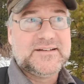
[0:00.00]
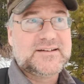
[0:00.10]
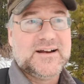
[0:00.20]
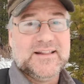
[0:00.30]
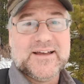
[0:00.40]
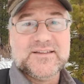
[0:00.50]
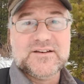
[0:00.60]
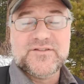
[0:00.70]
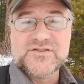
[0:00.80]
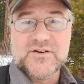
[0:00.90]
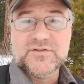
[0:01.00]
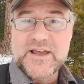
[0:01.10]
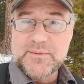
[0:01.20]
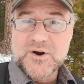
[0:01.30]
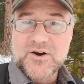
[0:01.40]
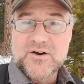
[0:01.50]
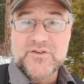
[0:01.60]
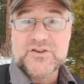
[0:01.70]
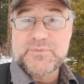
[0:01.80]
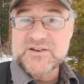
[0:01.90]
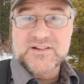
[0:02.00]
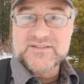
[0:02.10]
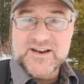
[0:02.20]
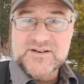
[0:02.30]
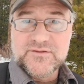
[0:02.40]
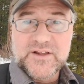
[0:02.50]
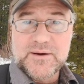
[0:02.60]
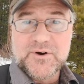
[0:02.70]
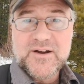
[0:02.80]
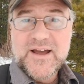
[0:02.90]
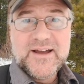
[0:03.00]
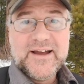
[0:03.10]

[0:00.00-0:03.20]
it's kind of like the division of labor or the specialization of labor.